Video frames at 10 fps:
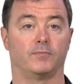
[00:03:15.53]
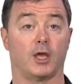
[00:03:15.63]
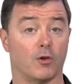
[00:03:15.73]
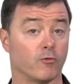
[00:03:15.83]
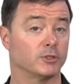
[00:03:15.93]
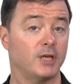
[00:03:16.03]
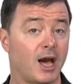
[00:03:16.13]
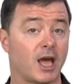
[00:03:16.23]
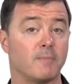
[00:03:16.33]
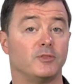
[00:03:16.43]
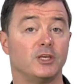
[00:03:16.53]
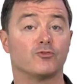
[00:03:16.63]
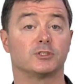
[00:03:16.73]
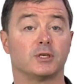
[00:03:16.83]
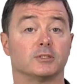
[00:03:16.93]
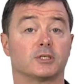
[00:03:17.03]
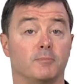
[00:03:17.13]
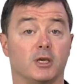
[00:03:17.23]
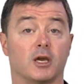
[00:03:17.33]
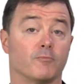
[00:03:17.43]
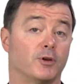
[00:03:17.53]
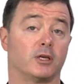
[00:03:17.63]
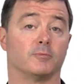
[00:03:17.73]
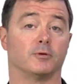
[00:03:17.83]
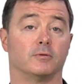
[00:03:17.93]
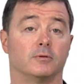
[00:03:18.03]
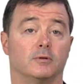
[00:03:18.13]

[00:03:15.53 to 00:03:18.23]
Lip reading: And over time, these results can become predictable.